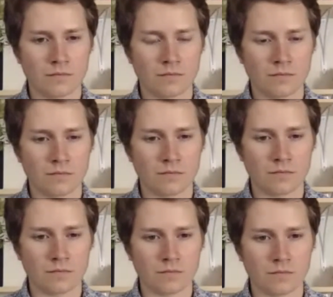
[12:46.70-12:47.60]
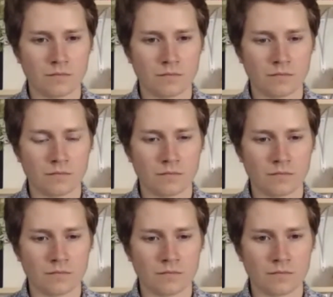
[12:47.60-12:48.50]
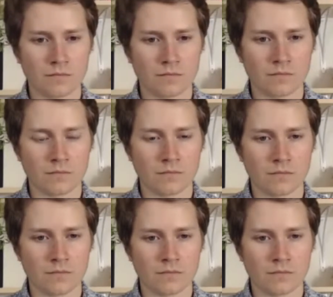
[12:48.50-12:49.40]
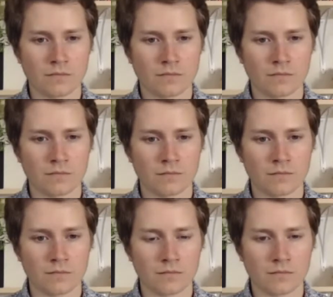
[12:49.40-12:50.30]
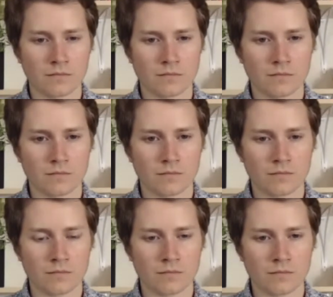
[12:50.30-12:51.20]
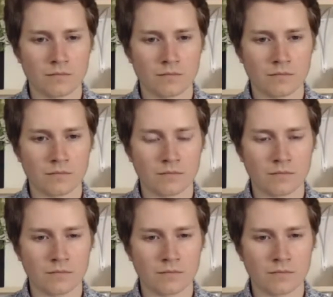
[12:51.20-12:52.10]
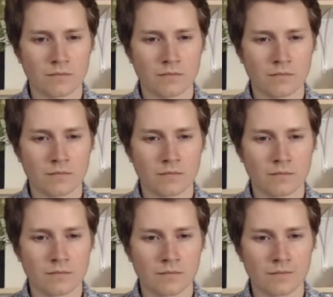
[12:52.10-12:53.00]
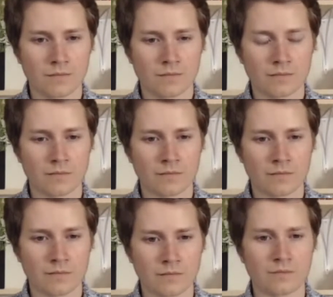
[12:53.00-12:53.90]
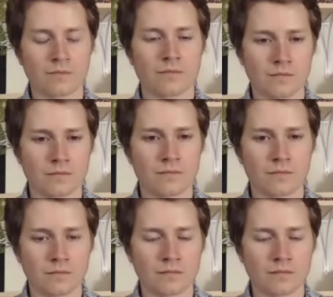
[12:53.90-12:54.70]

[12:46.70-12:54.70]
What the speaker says: This person isn't speaking.